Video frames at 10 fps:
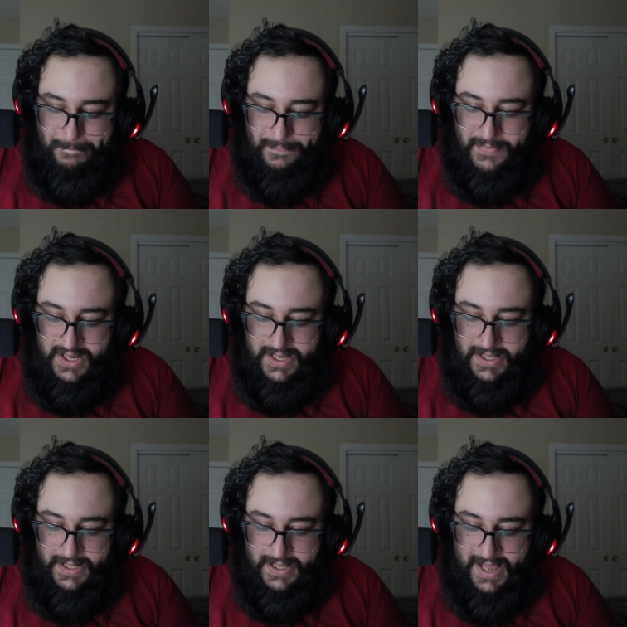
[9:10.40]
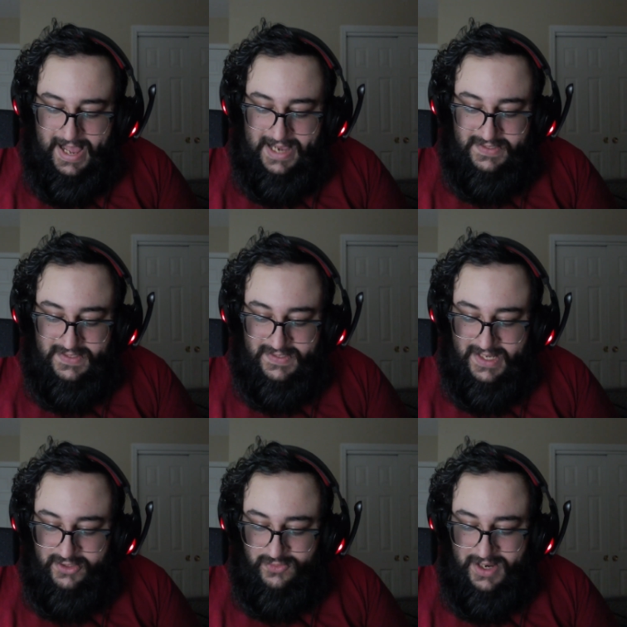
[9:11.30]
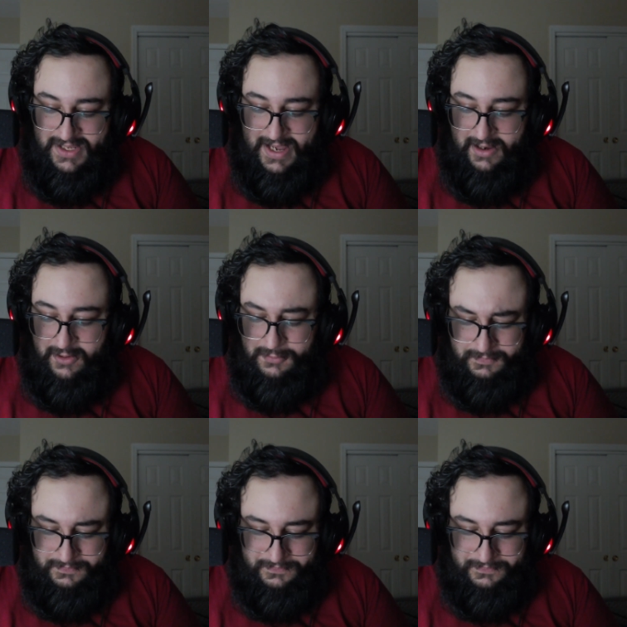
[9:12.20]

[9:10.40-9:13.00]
But as it stands right now,